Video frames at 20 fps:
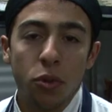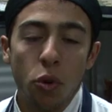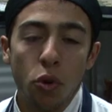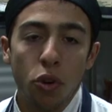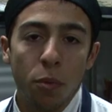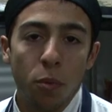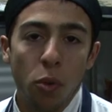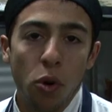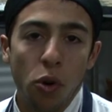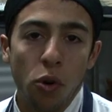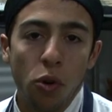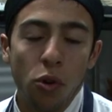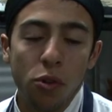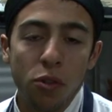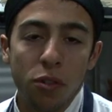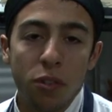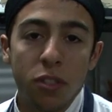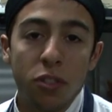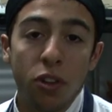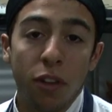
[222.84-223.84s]
order more,
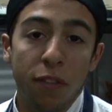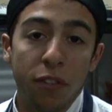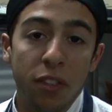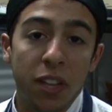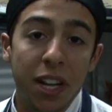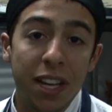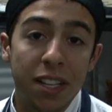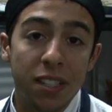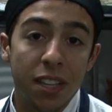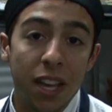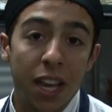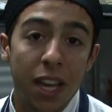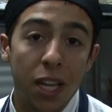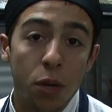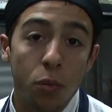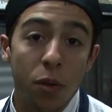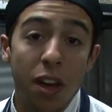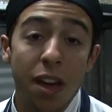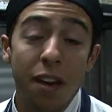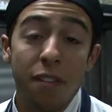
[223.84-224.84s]
so for the next day
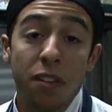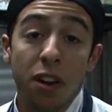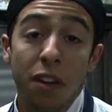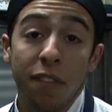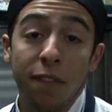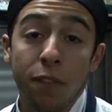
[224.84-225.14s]
we have enough